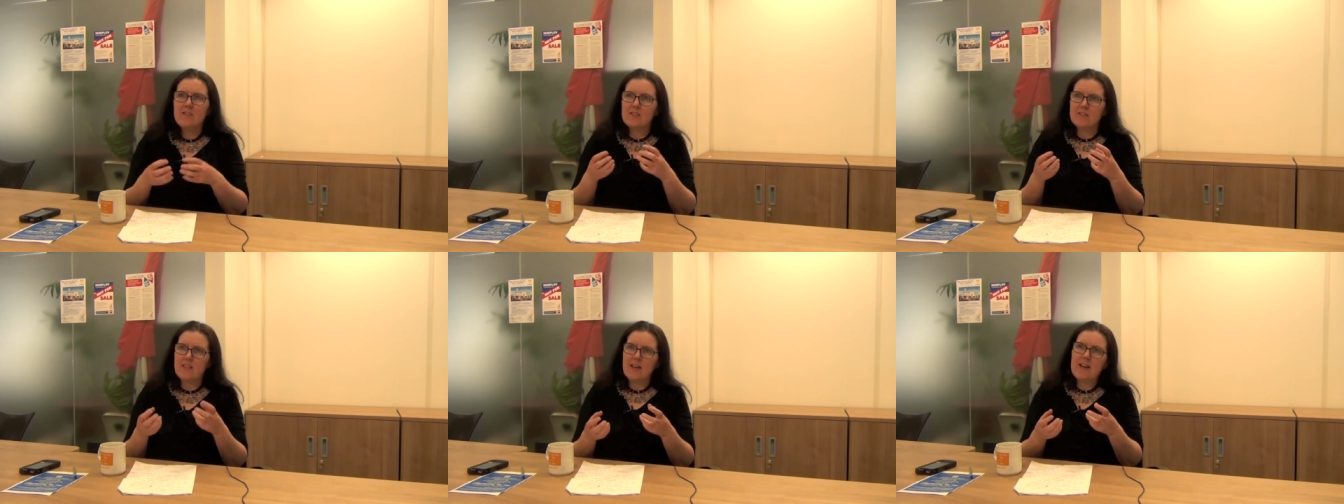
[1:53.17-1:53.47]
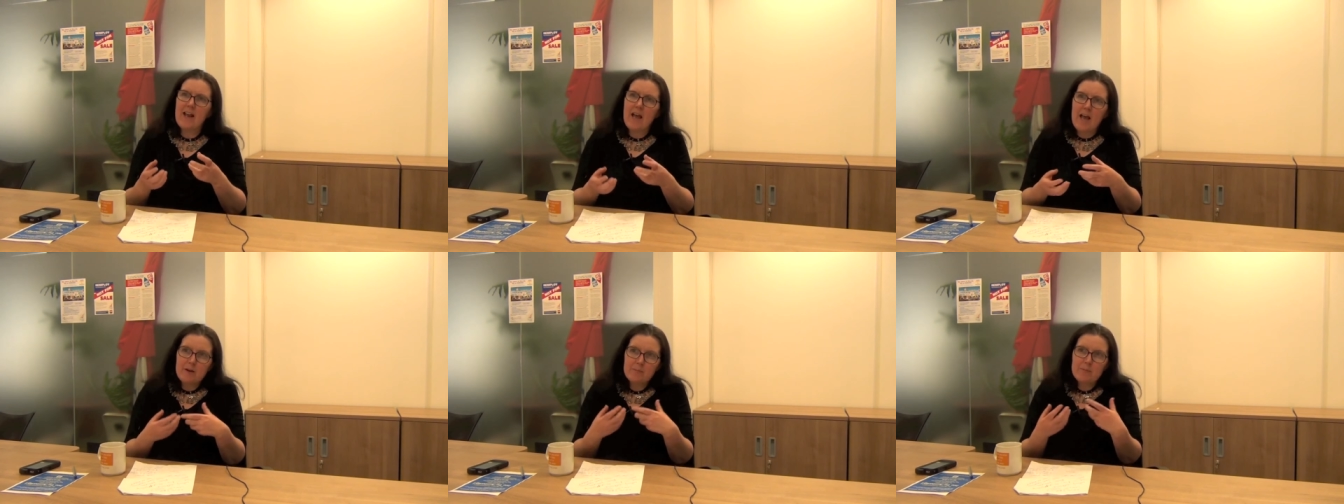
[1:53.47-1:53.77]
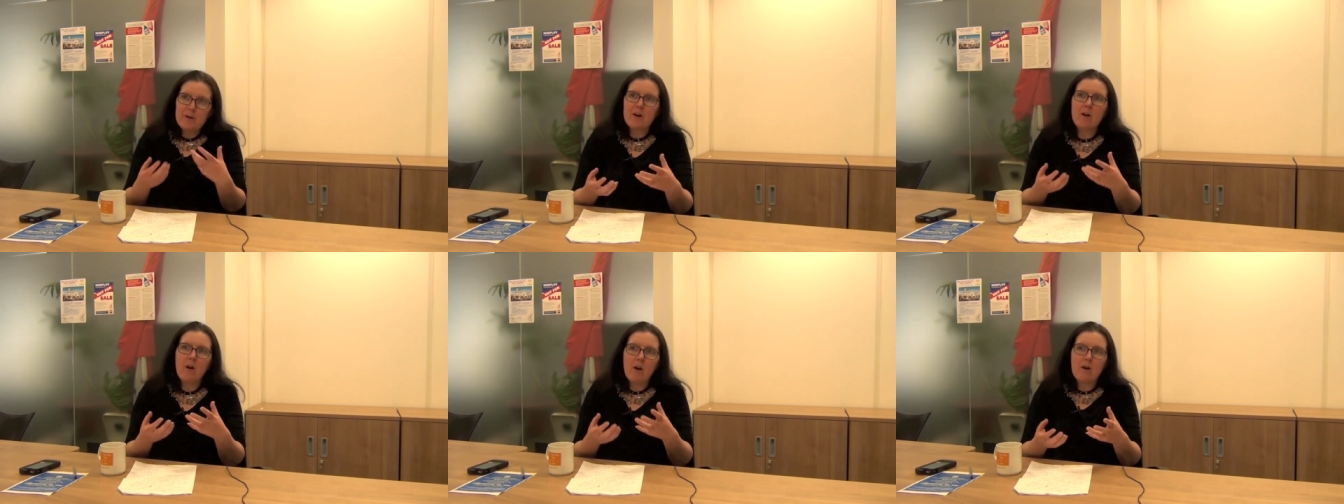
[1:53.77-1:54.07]
that had
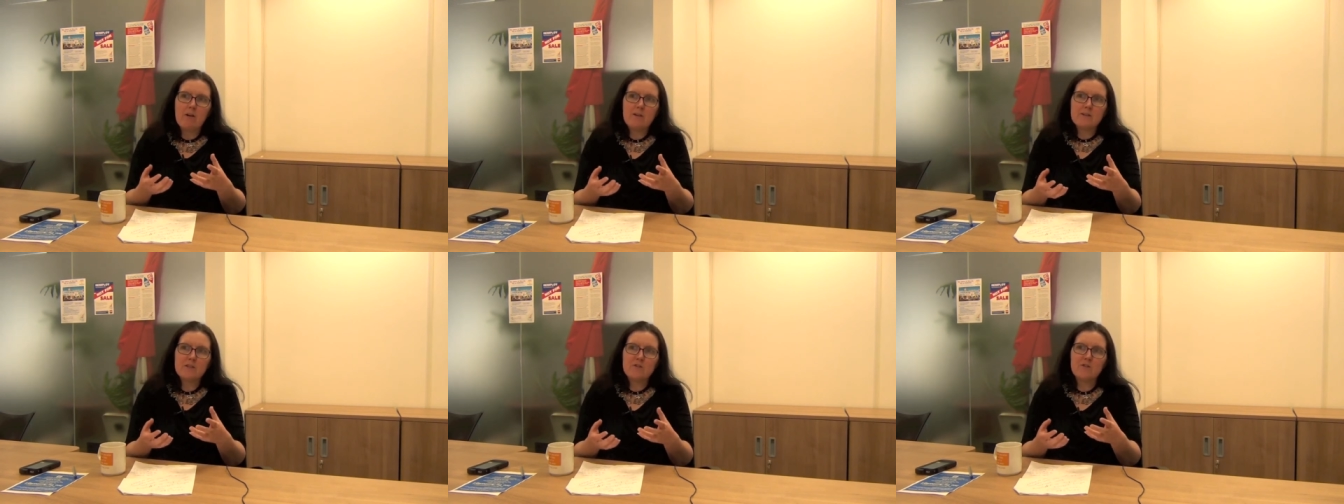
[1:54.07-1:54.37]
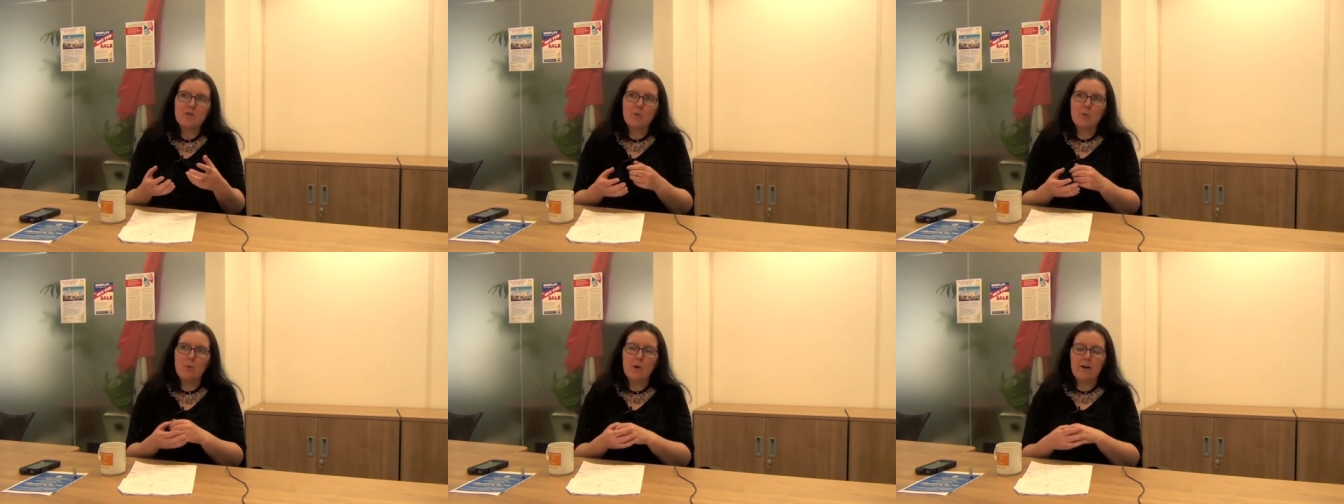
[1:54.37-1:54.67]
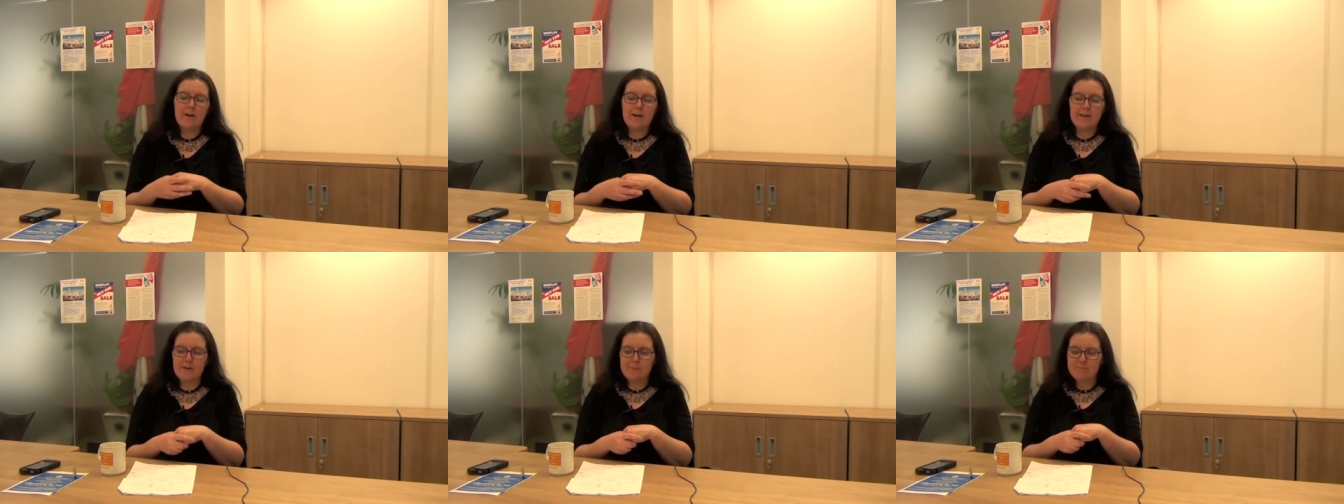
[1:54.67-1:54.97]
been lost for a
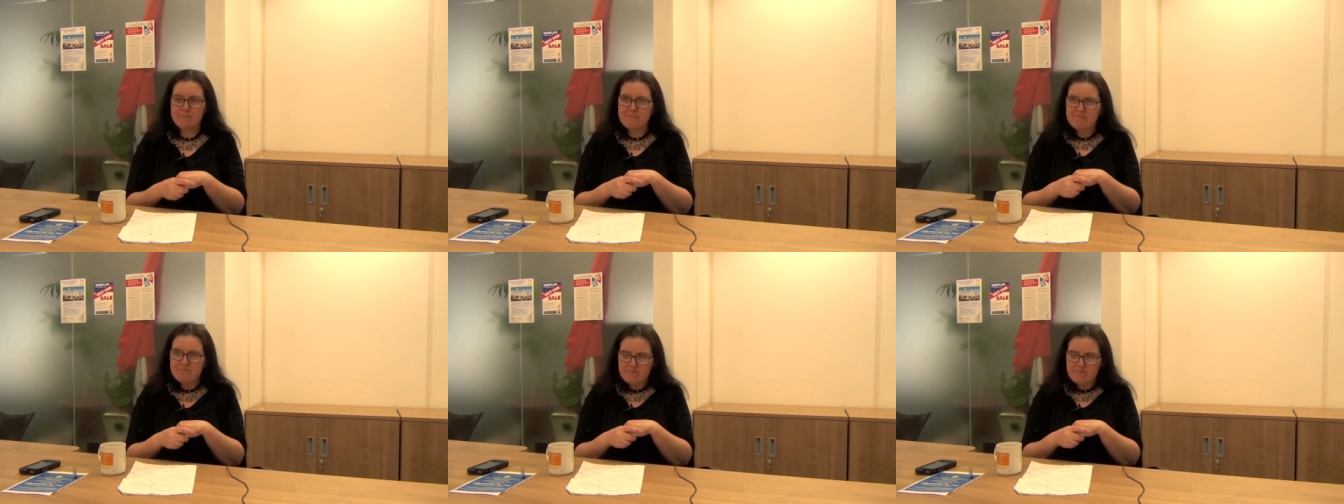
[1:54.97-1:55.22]
while